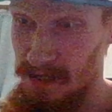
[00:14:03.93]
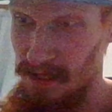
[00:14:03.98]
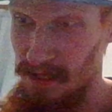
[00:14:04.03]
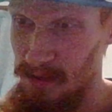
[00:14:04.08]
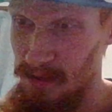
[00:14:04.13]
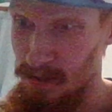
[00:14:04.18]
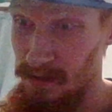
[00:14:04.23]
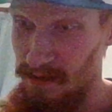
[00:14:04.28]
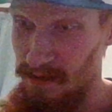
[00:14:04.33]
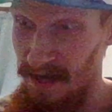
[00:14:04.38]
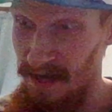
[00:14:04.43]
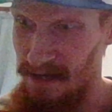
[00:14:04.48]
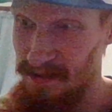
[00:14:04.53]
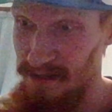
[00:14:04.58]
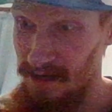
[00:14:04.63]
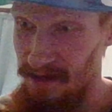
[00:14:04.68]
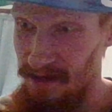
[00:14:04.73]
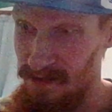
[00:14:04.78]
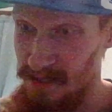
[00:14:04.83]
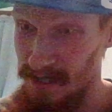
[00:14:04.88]
109
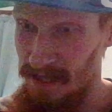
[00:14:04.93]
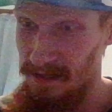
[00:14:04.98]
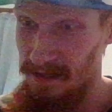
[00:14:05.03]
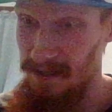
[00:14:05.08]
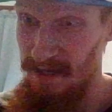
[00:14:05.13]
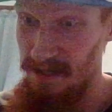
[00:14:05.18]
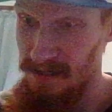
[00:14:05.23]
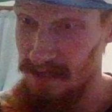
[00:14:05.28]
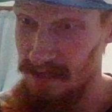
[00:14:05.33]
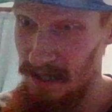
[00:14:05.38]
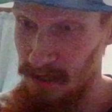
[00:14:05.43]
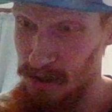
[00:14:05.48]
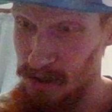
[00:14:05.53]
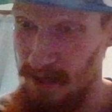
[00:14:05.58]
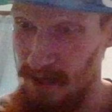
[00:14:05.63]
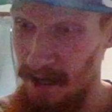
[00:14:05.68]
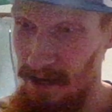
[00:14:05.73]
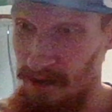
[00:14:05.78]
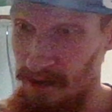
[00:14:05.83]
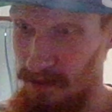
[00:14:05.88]
yards, and a
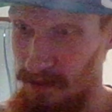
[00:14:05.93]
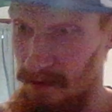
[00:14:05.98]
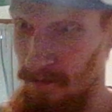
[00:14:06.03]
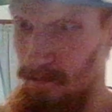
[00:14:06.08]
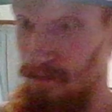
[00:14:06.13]
touchdown.